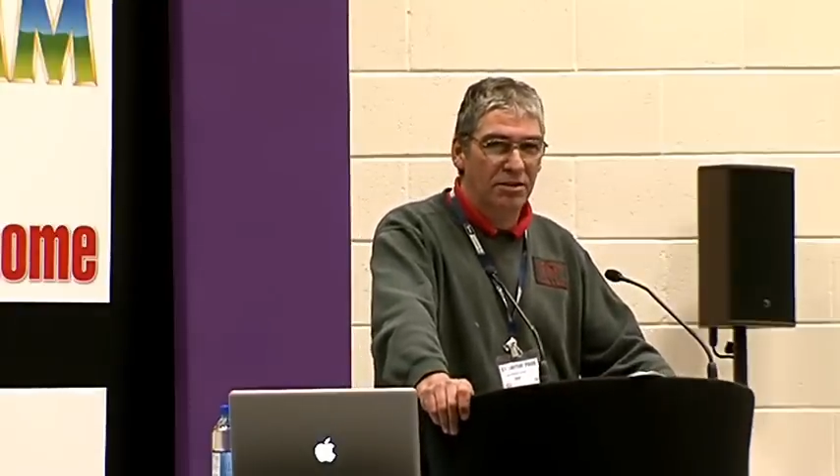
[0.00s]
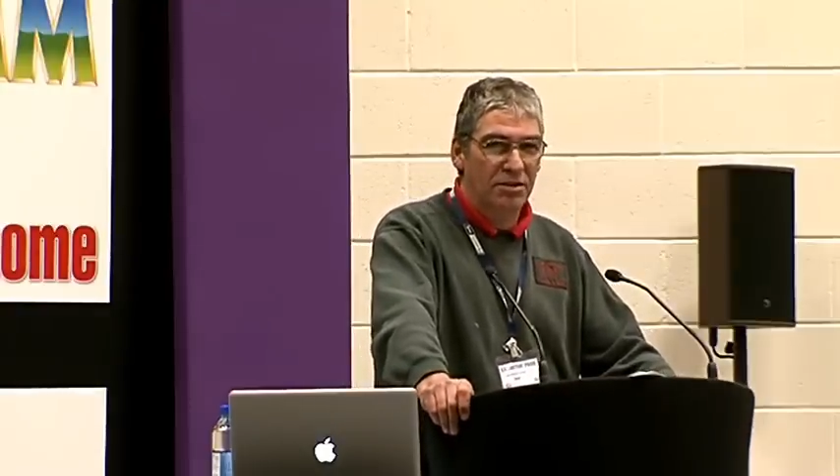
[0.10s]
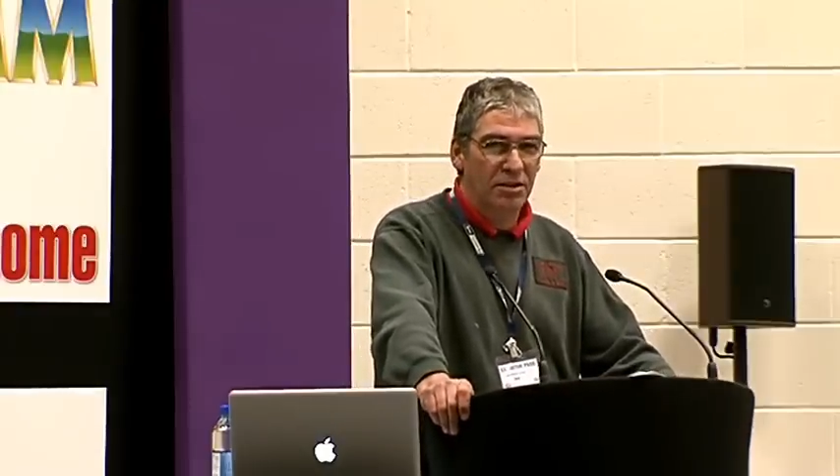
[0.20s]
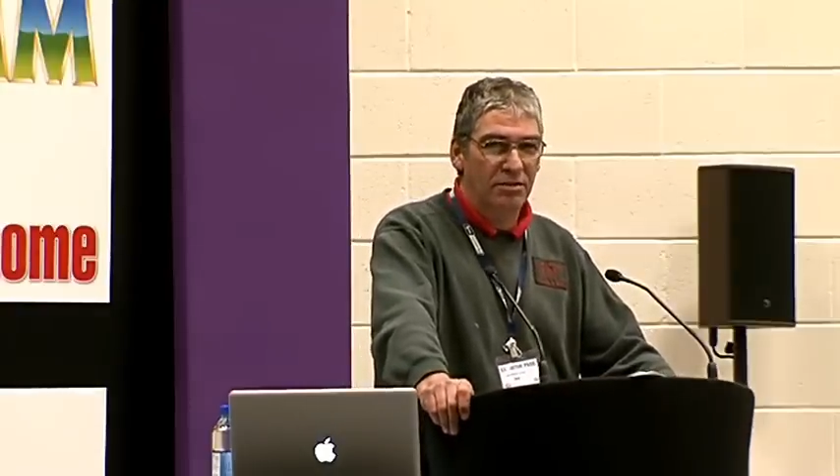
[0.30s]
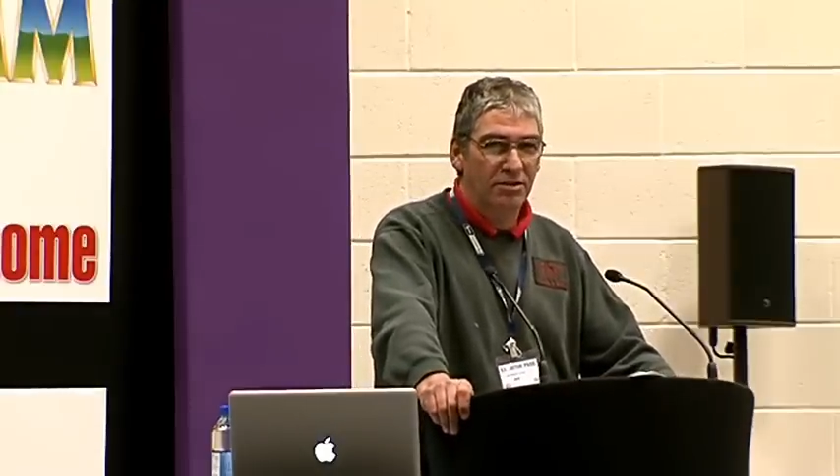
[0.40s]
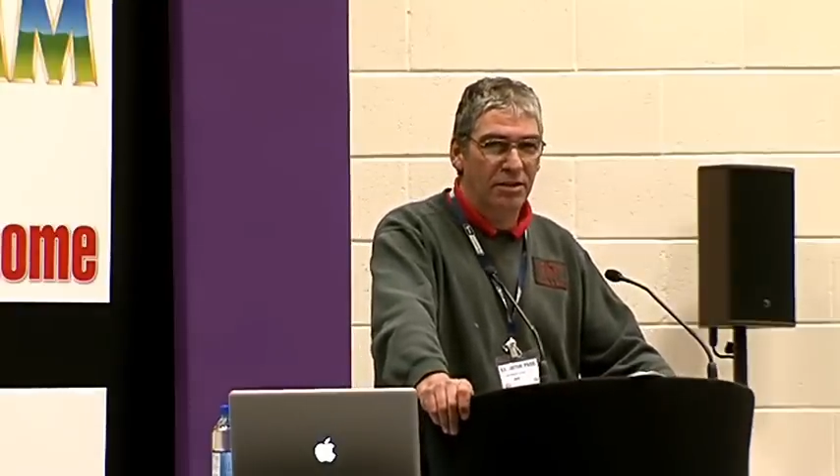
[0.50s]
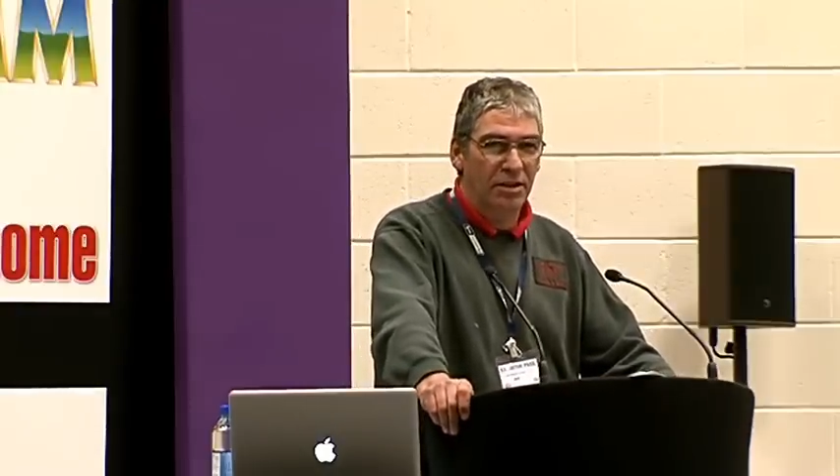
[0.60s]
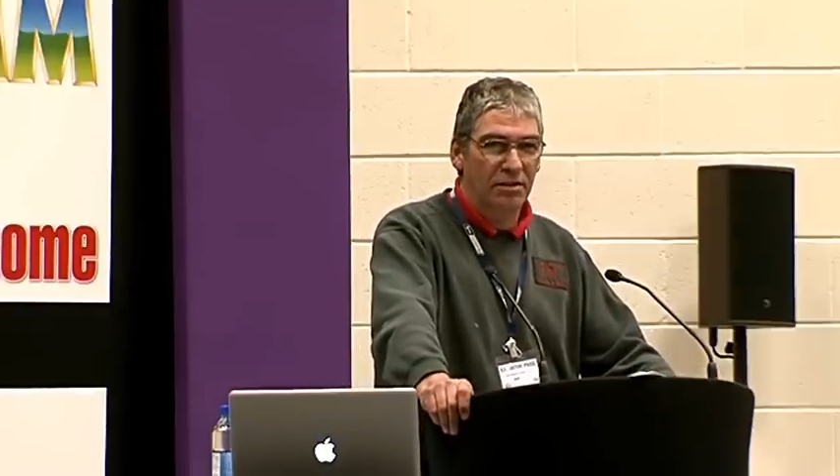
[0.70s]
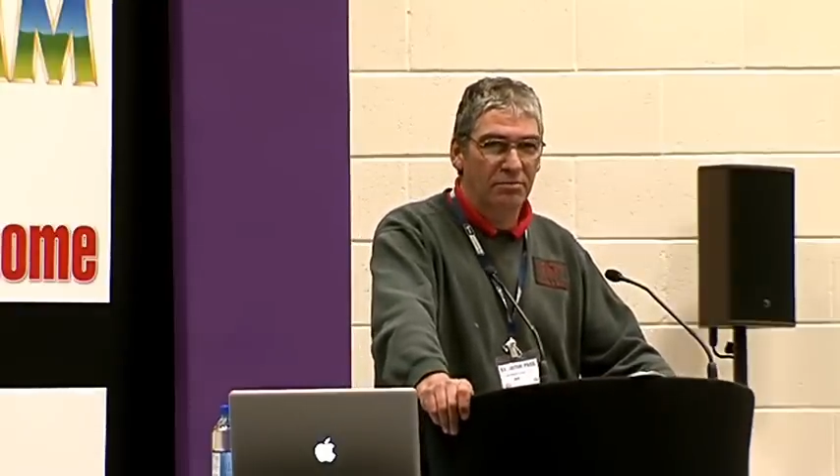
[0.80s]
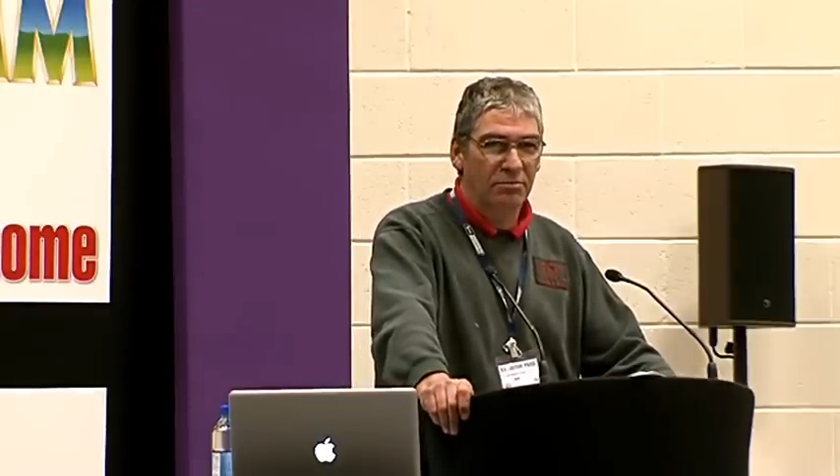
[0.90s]

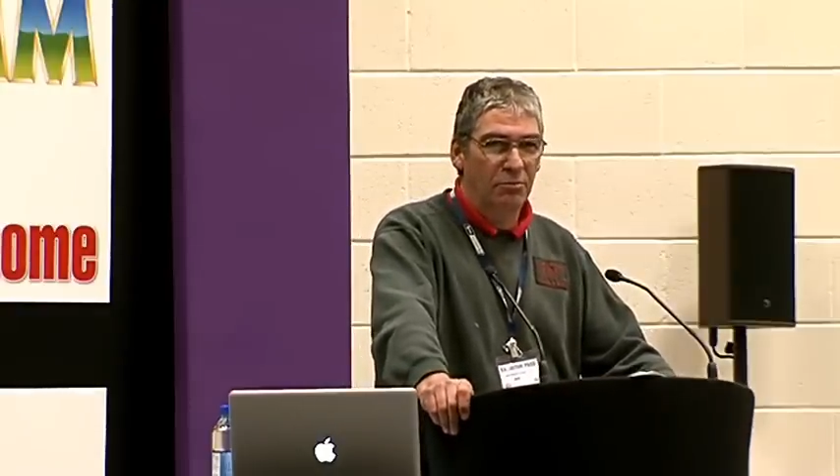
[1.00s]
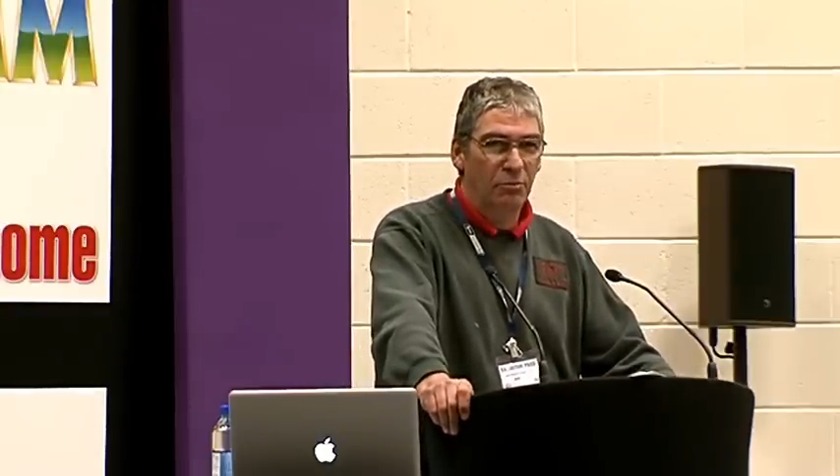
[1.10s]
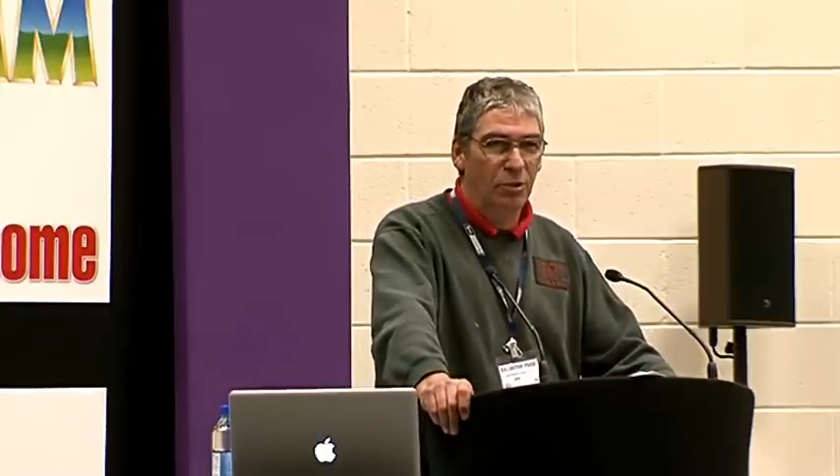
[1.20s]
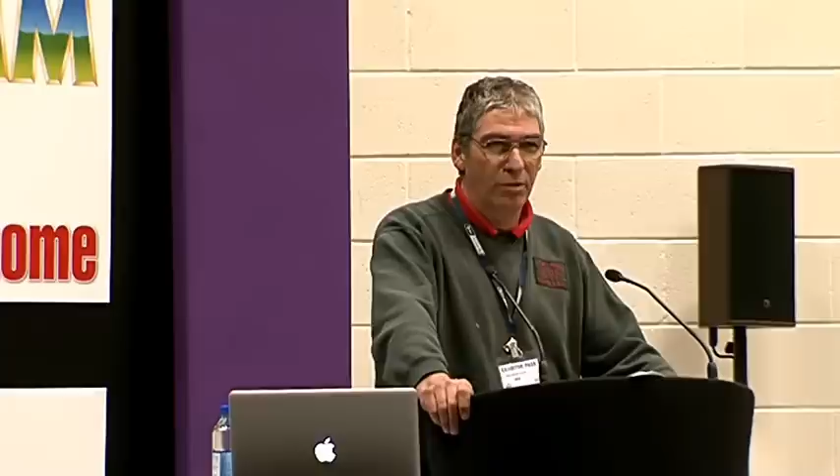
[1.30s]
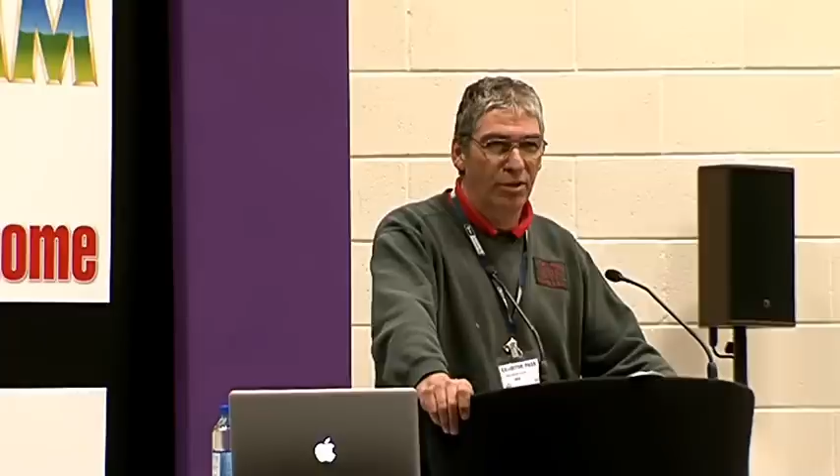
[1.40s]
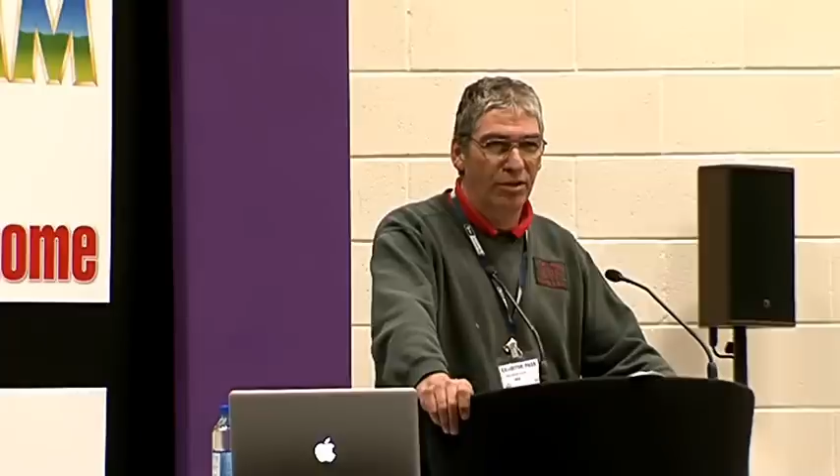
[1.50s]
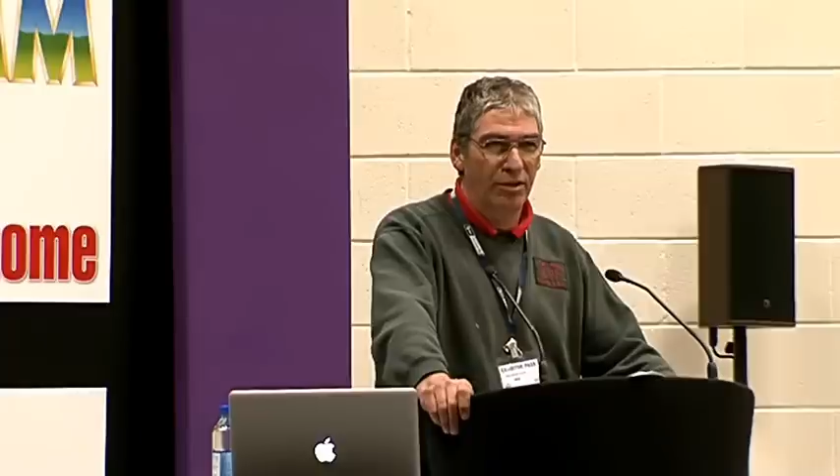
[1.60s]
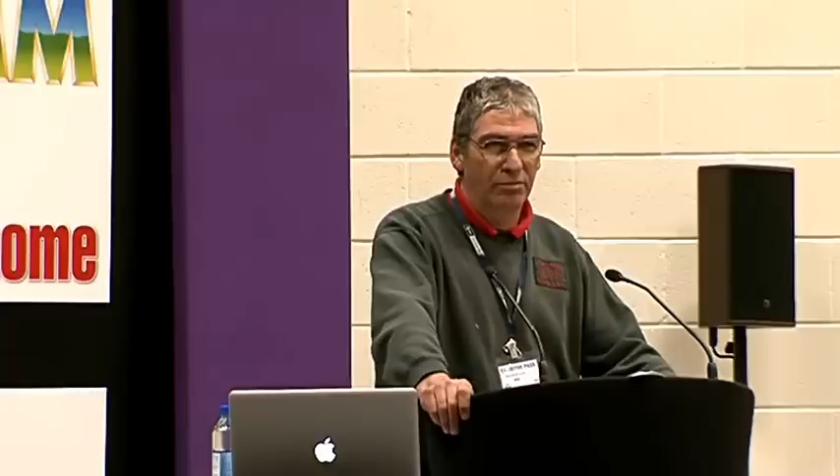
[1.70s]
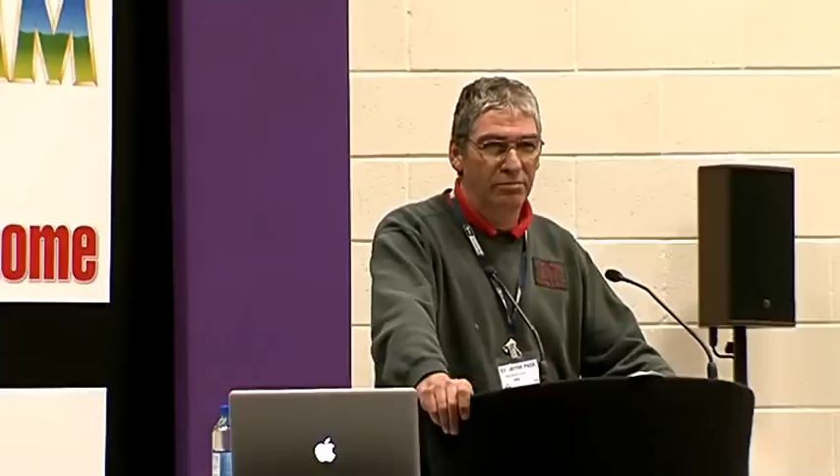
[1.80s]
TV, why bother?